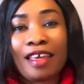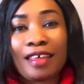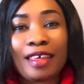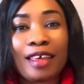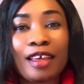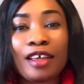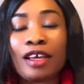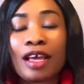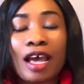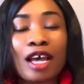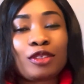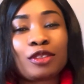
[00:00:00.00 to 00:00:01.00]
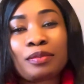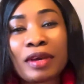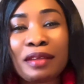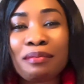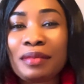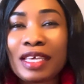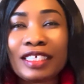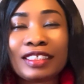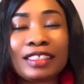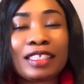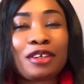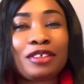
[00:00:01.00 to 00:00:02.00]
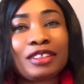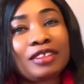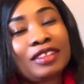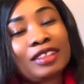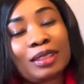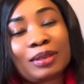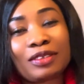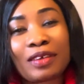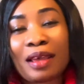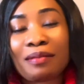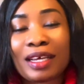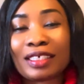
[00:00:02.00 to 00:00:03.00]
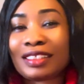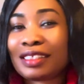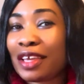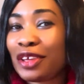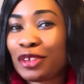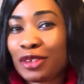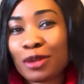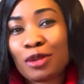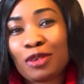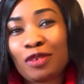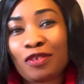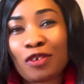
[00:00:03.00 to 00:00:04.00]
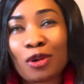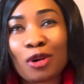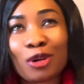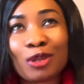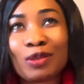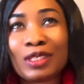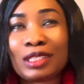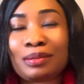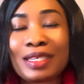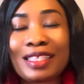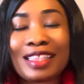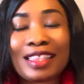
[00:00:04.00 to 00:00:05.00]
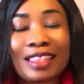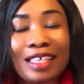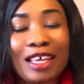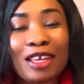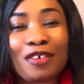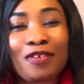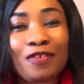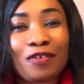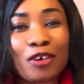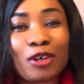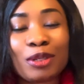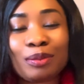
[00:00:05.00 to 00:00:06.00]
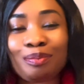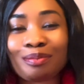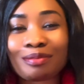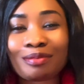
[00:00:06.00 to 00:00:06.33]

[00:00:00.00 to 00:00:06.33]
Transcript: Yeah, and to my amazing and returning subscribers, thank you for always being there for